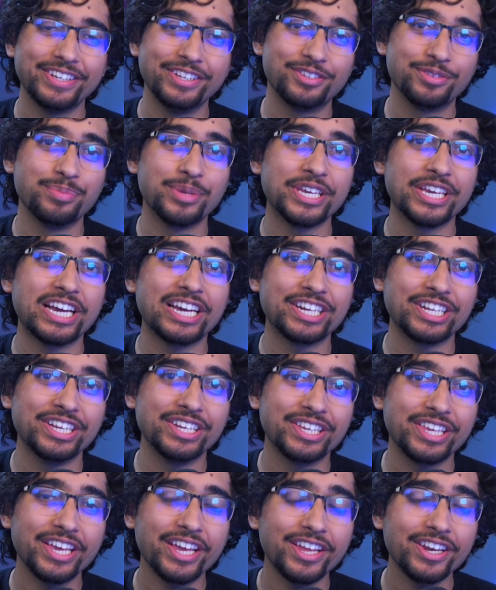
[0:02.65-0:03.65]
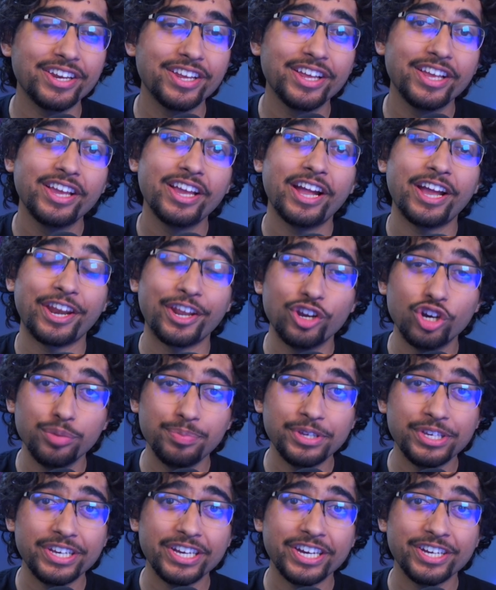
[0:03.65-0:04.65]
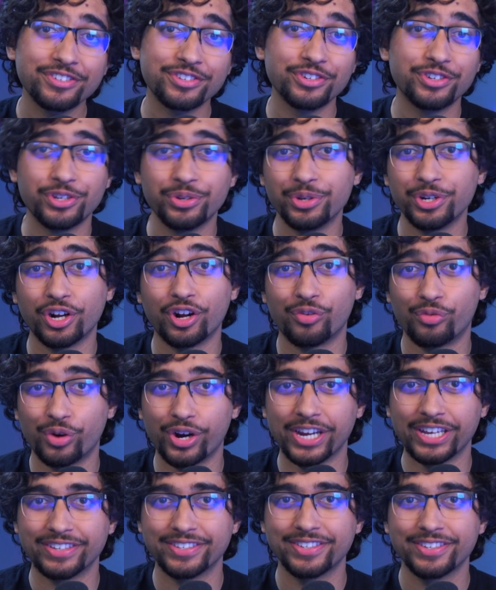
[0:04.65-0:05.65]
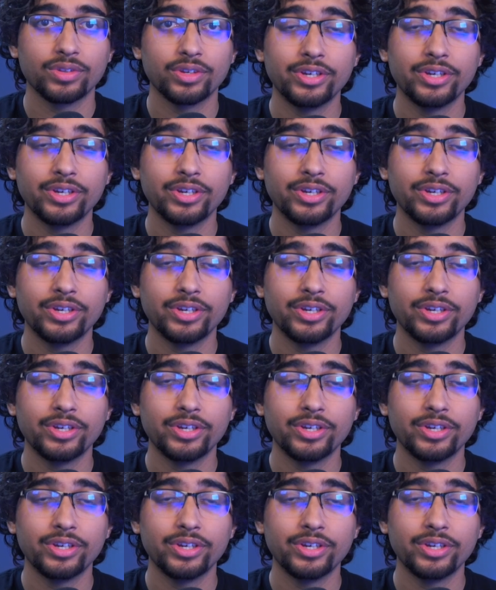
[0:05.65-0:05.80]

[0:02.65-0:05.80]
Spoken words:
It's me, Addy, again, and I hope you guys are doing alright.